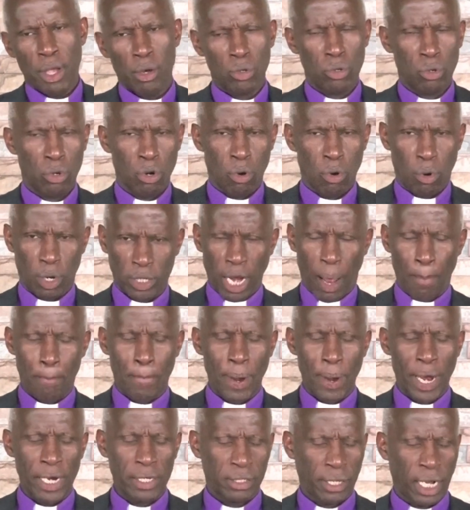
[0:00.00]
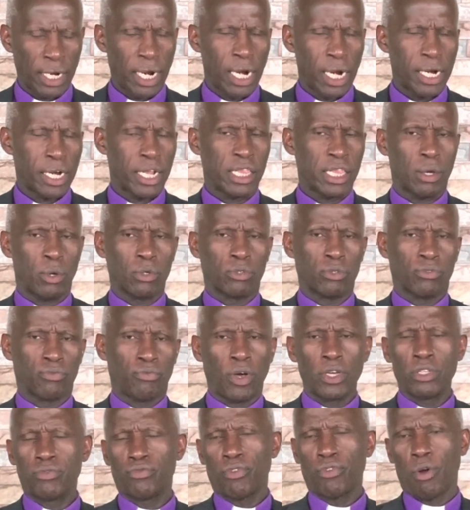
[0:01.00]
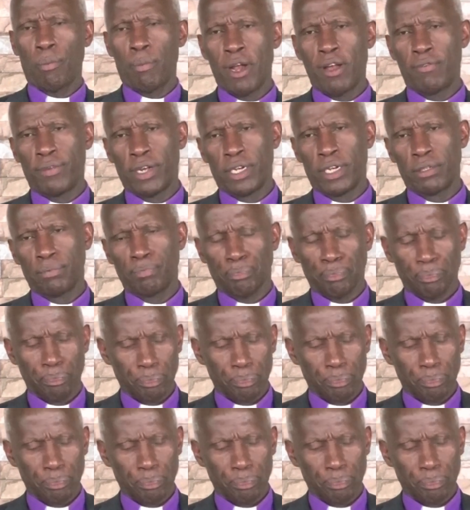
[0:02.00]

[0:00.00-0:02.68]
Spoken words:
You know what happened? Suddenly there was voice from heaven.